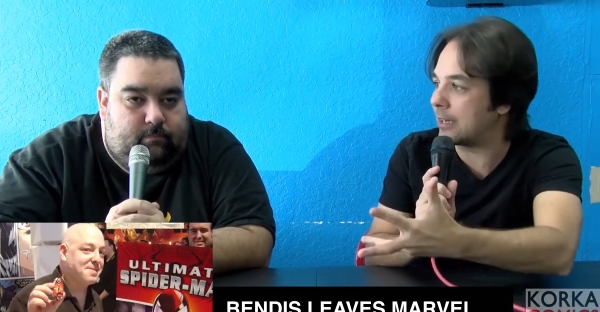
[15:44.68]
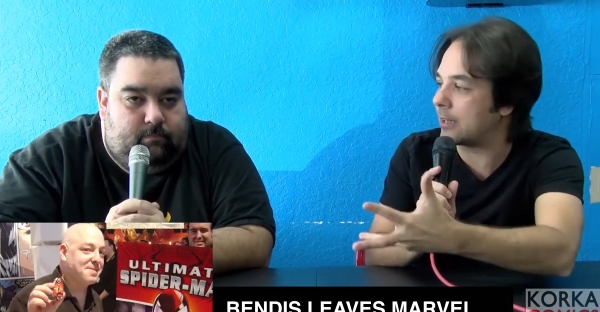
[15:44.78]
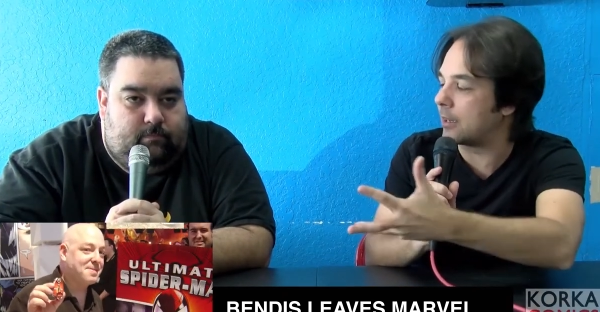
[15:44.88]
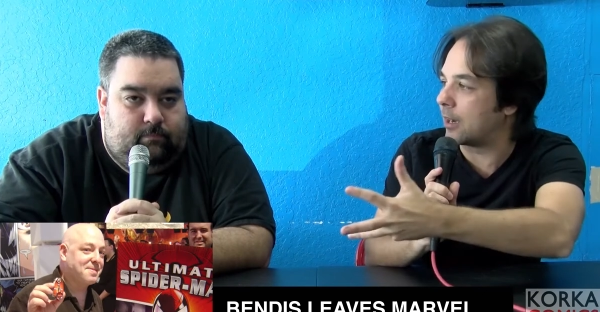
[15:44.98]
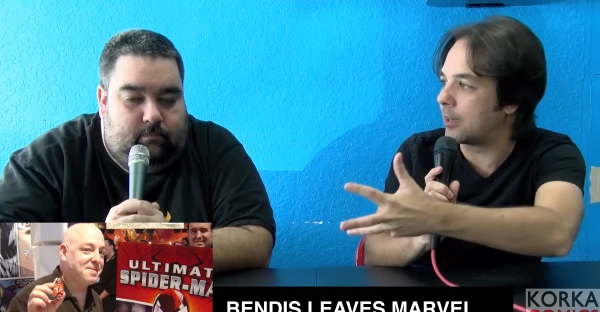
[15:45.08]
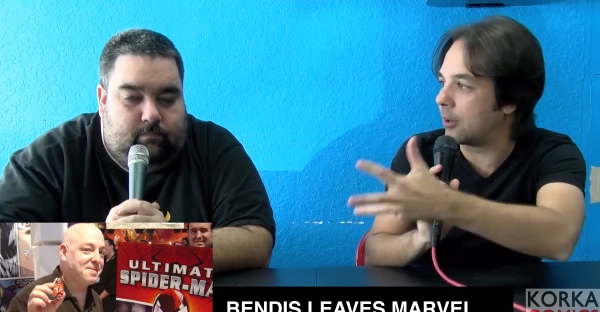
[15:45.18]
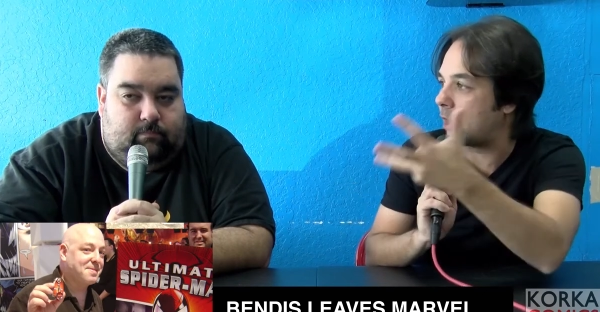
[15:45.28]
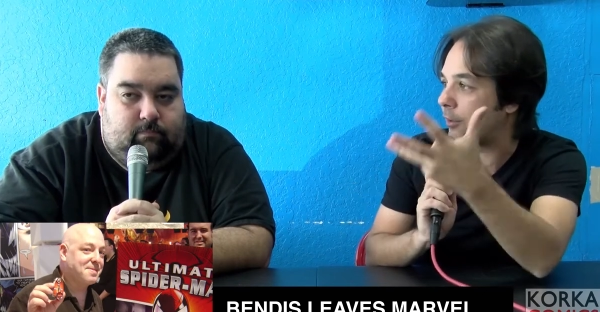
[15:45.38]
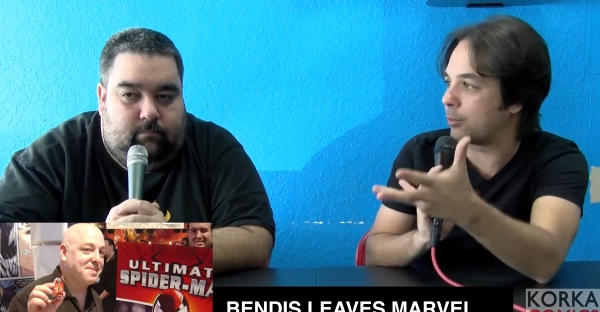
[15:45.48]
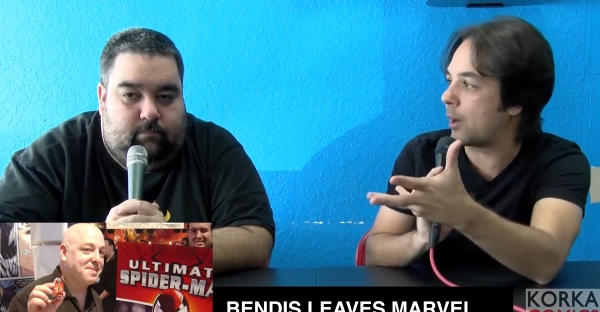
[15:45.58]
Speaker 1: it
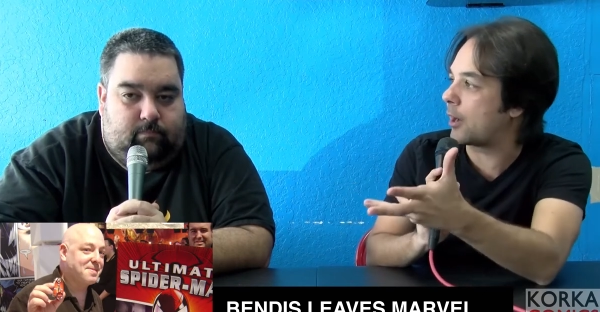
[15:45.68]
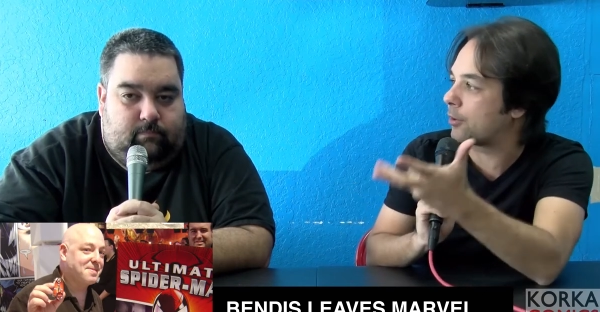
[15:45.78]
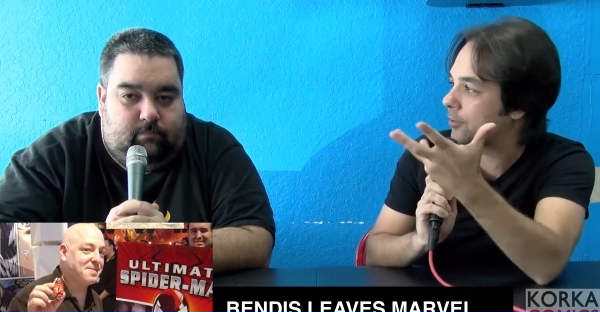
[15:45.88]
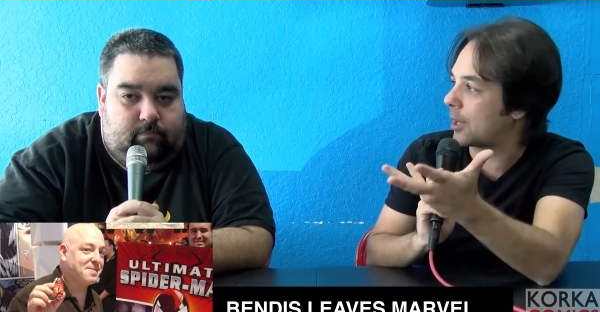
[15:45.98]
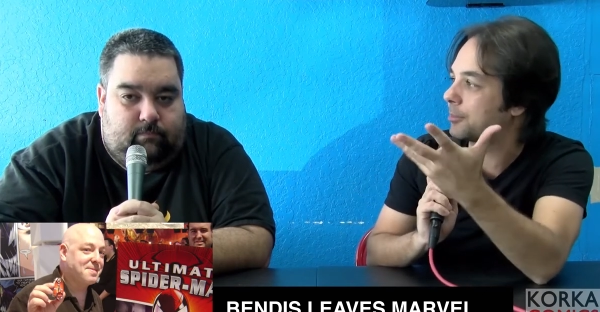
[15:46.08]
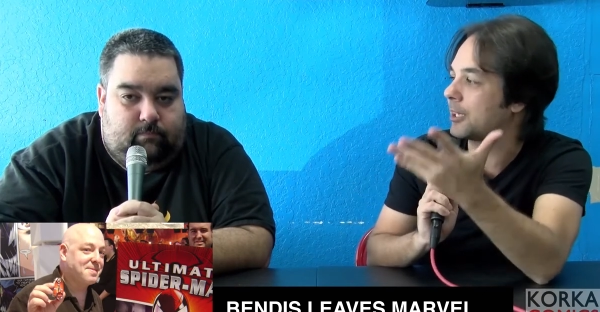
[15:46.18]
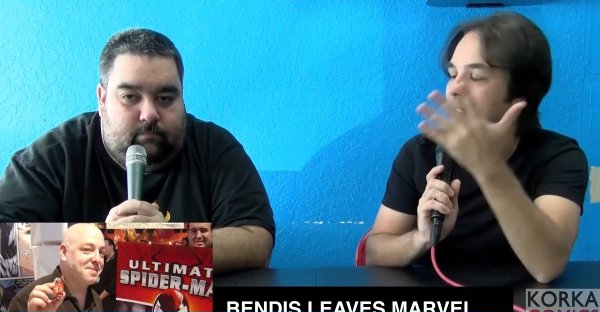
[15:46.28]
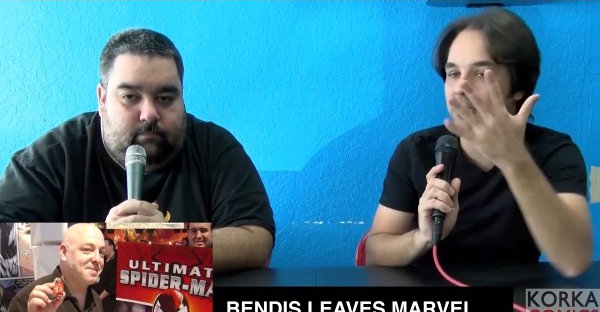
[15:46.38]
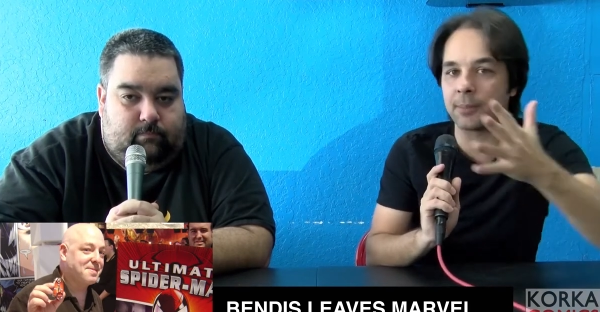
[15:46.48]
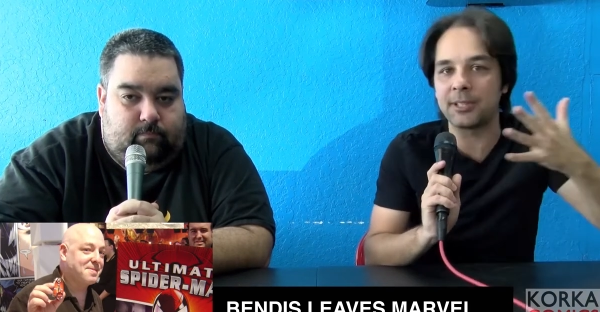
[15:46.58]
as well.
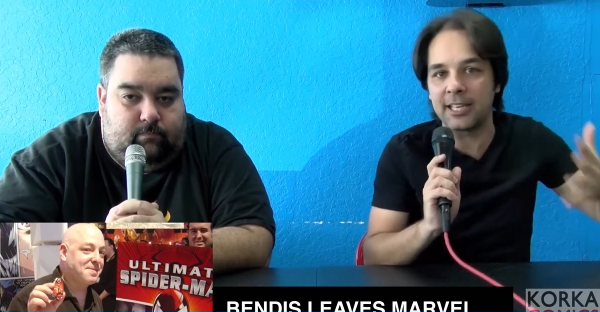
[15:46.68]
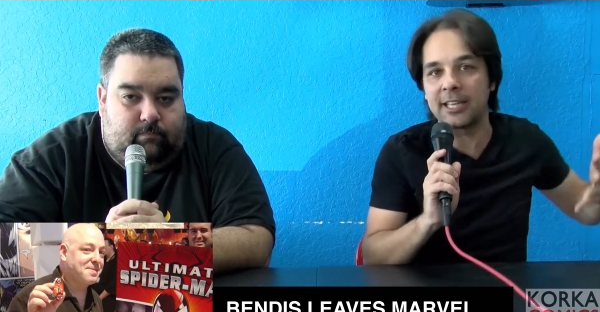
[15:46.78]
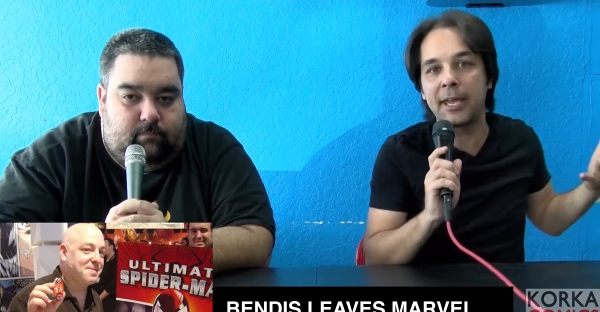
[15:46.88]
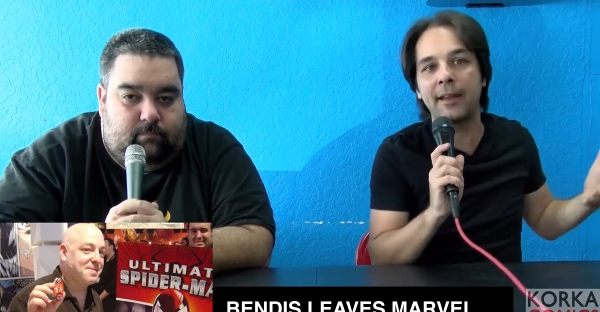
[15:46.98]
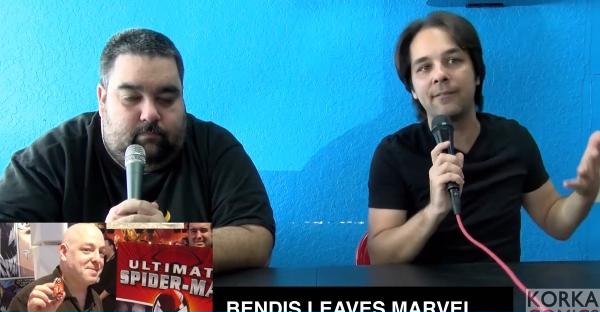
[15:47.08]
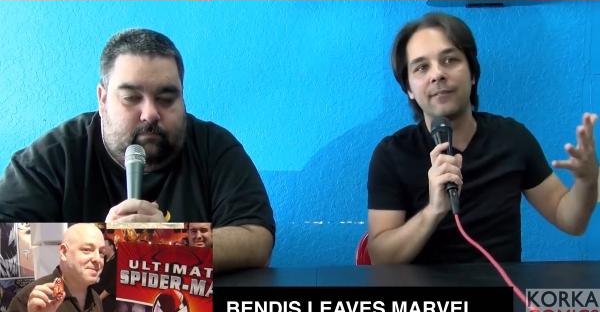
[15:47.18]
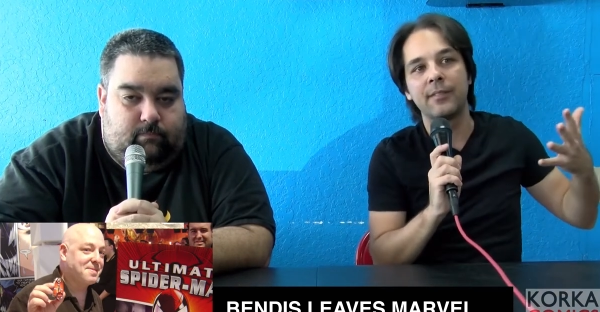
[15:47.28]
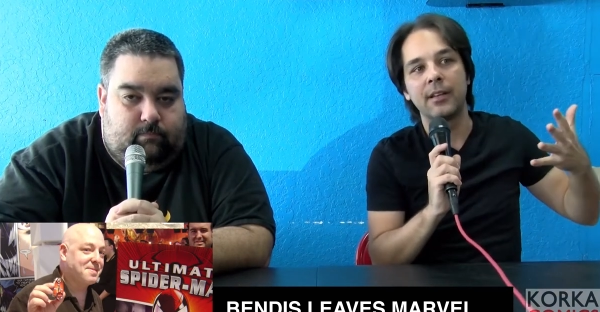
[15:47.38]
Something something to get